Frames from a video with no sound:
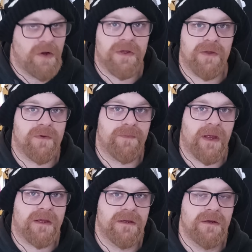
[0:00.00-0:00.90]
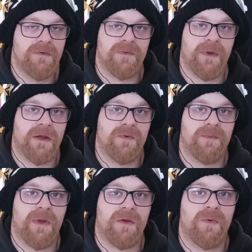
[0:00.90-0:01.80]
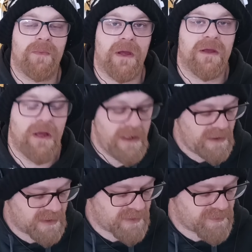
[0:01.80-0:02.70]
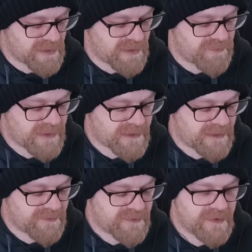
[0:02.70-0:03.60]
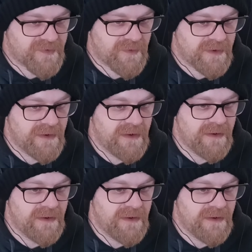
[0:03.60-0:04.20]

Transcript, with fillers: Okay, we're back. We're back. We're back. We're back. Okay, we're gonna react now to this one.